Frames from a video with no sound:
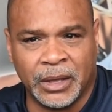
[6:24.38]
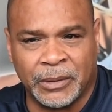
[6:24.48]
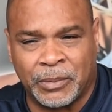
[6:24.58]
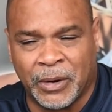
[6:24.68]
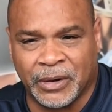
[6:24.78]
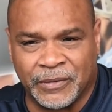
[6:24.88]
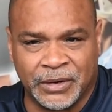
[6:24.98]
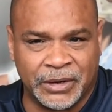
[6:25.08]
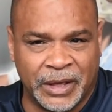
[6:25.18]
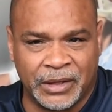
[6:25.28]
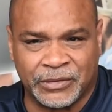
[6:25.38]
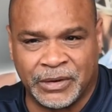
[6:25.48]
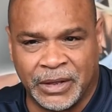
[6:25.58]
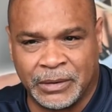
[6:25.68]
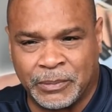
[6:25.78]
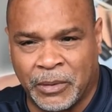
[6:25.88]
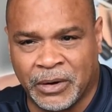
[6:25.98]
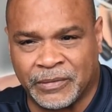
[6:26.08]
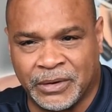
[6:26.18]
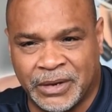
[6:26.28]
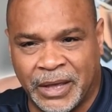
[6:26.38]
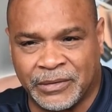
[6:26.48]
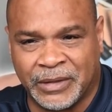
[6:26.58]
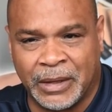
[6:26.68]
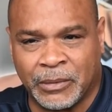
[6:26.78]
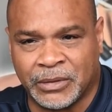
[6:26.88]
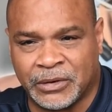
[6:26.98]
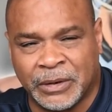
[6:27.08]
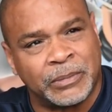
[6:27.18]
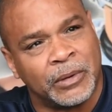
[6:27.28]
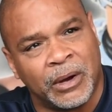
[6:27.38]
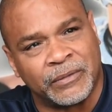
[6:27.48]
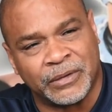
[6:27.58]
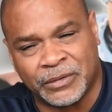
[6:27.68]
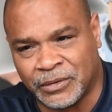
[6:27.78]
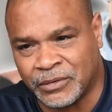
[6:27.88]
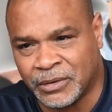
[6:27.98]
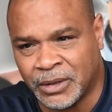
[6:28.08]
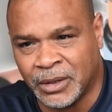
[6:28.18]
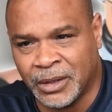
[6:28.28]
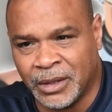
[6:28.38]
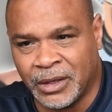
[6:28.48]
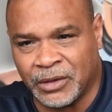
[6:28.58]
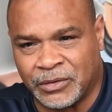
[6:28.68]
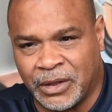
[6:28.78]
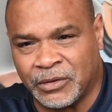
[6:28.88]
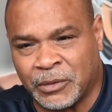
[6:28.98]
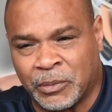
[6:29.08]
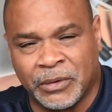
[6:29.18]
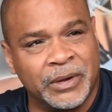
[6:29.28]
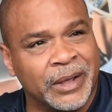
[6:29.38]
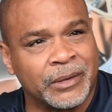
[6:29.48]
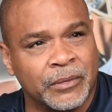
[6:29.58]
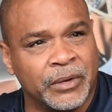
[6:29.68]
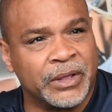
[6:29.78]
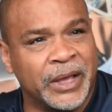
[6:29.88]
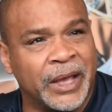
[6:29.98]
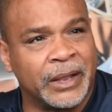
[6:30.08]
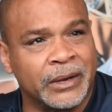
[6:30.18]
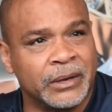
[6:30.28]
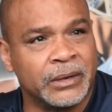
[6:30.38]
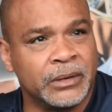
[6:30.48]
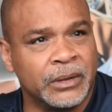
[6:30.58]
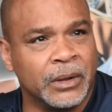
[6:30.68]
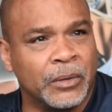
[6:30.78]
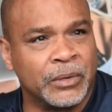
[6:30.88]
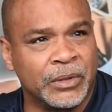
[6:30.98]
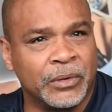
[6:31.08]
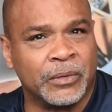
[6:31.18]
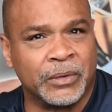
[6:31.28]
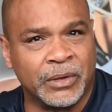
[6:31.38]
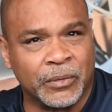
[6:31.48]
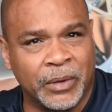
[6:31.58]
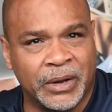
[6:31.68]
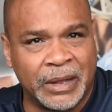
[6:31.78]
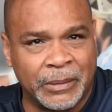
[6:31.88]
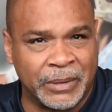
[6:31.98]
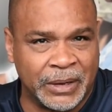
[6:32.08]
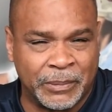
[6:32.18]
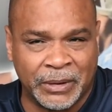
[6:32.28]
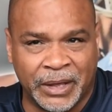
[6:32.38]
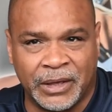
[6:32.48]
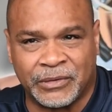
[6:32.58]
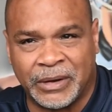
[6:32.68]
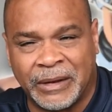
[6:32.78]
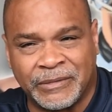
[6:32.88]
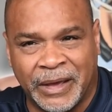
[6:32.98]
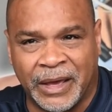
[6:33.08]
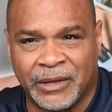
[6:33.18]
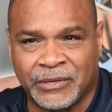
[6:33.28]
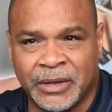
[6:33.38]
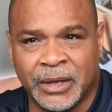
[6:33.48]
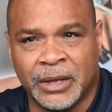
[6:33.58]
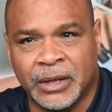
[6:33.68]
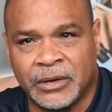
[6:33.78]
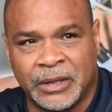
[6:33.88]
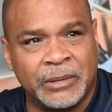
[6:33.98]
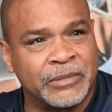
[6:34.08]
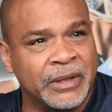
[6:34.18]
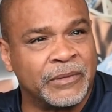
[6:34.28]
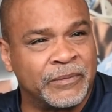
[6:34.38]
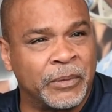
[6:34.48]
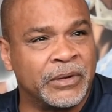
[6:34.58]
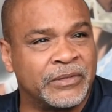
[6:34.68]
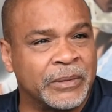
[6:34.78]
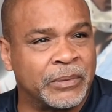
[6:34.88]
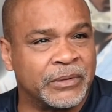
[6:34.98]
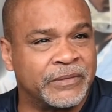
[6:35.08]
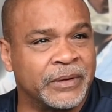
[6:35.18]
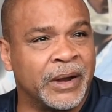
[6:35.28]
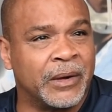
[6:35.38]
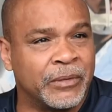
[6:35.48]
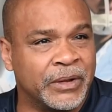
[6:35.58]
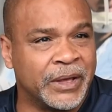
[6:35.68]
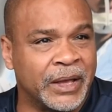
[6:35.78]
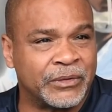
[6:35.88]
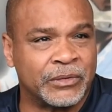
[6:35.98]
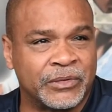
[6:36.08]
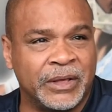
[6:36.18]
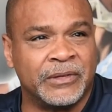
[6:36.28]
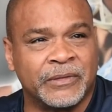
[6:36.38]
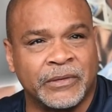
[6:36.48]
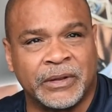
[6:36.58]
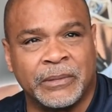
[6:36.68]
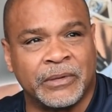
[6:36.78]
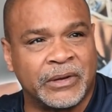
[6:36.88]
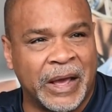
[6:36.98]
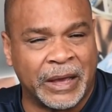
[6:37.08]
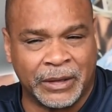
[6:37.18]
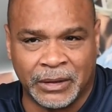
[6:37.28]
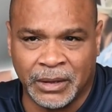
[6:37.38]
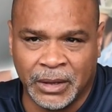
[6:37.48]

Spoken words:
And part of it in today's game with the tempo offenses, it's easy to predict where you're at. When you're running that many plays and that fast, teams get pretty simple to figure out where you're at. So it's easy for teams to attack you.